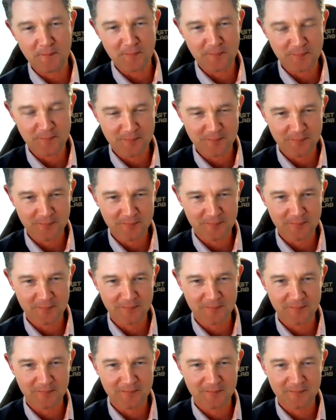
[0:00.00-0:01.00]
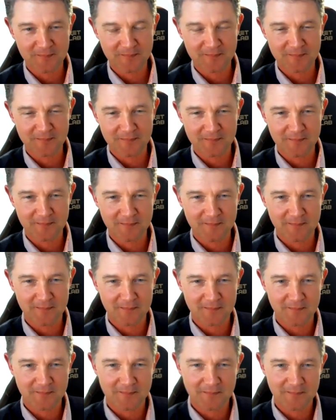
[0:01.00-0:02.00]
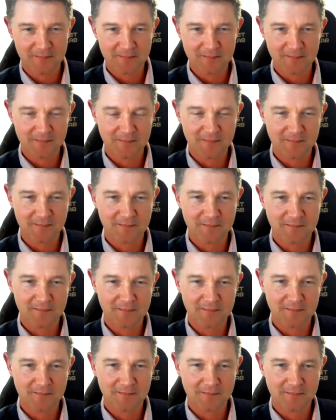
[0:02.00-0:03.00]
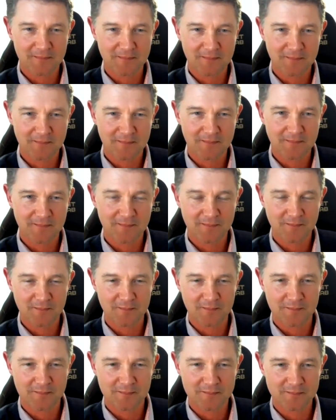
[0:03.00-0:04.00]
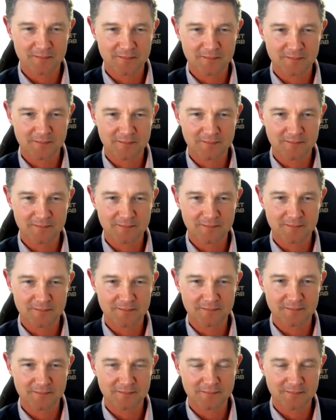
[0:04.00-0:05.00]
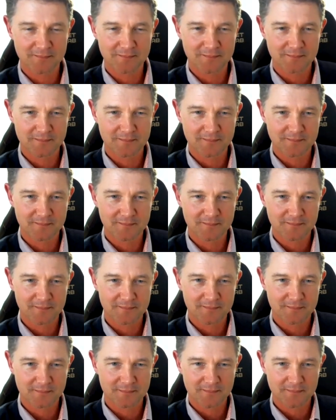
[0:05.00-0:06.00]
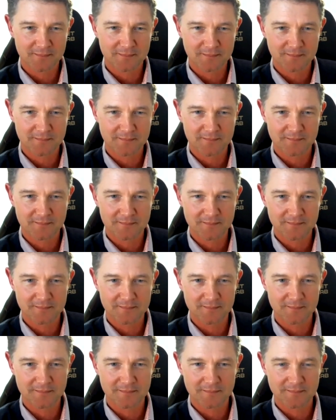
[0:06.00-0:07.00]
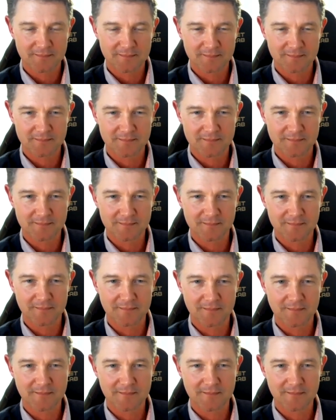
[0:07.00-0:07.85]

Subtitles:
[no speech]